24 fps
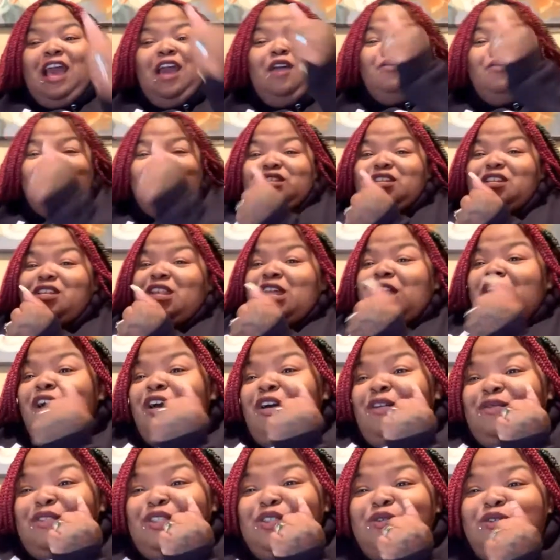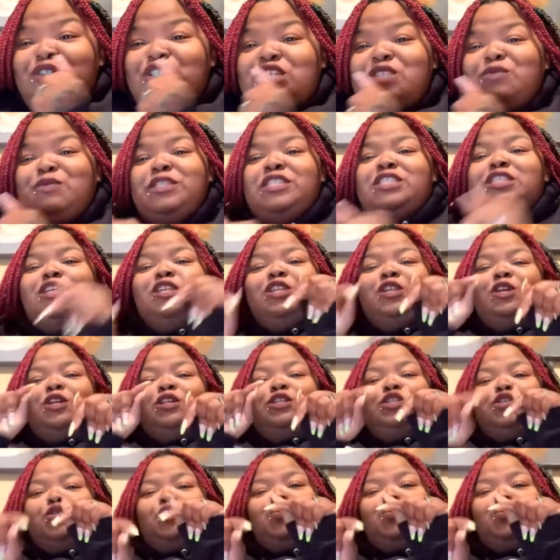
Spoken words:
I would love to just be sitting there.